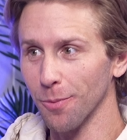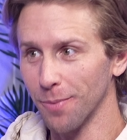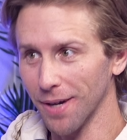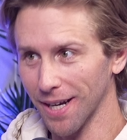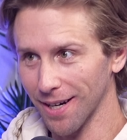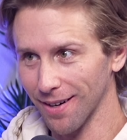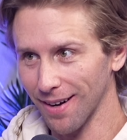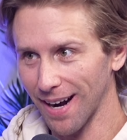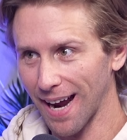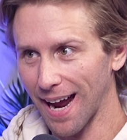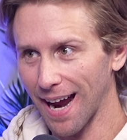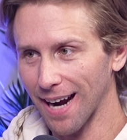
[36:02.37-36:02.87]
a
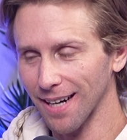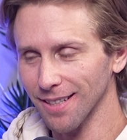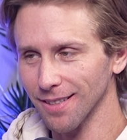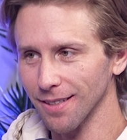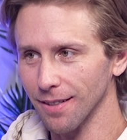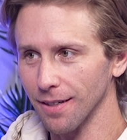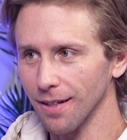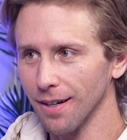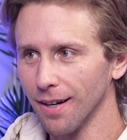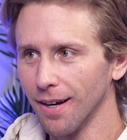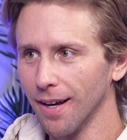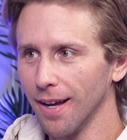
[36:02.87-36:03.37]
better
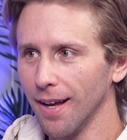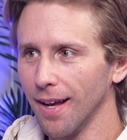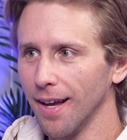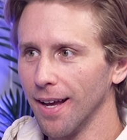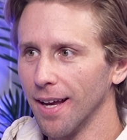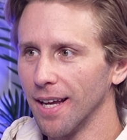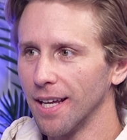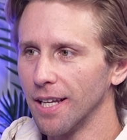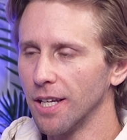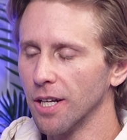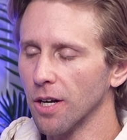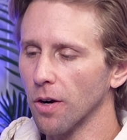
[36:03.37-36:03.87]
actor.
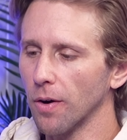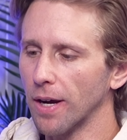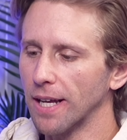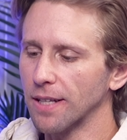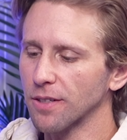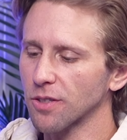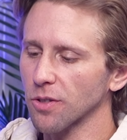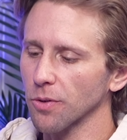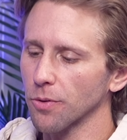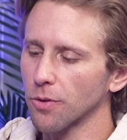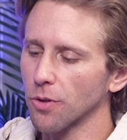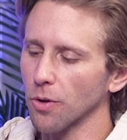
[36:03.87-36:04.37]
Absolutely. You know,
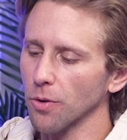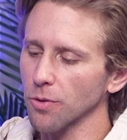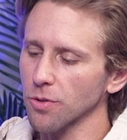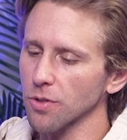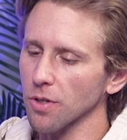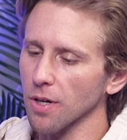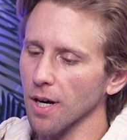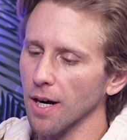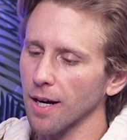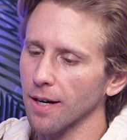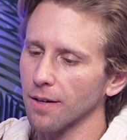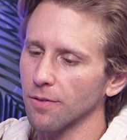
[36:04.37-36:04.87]
and so those
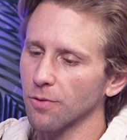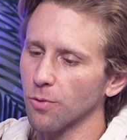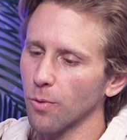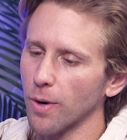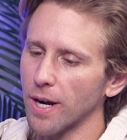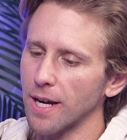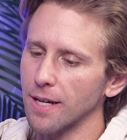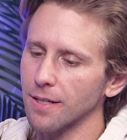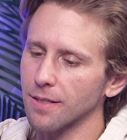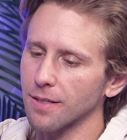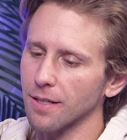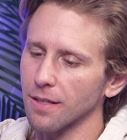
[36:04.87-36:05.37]
are kind of
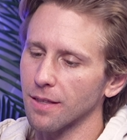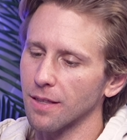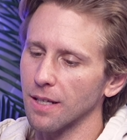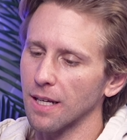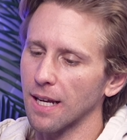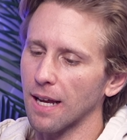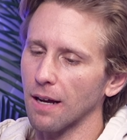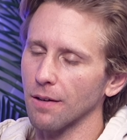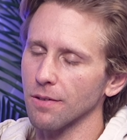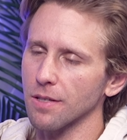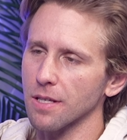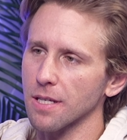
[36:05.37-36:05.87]
ways to
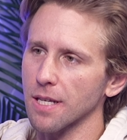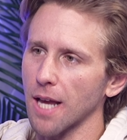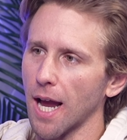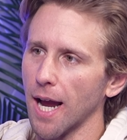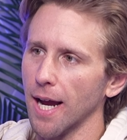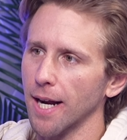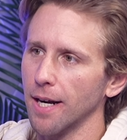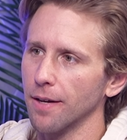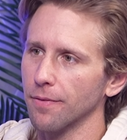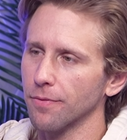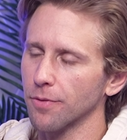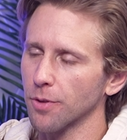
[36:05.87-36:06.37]
think
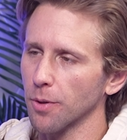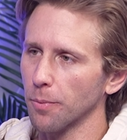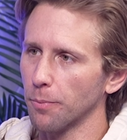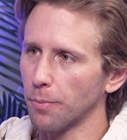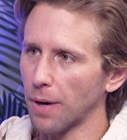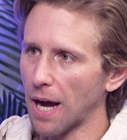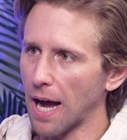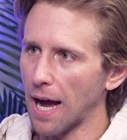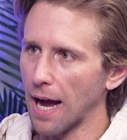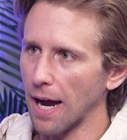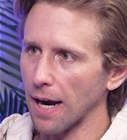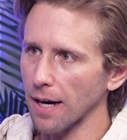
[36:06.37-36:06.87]
outside of the
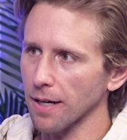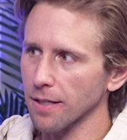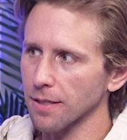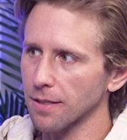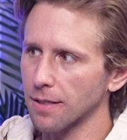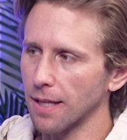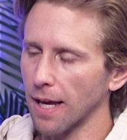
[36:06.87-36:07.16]
box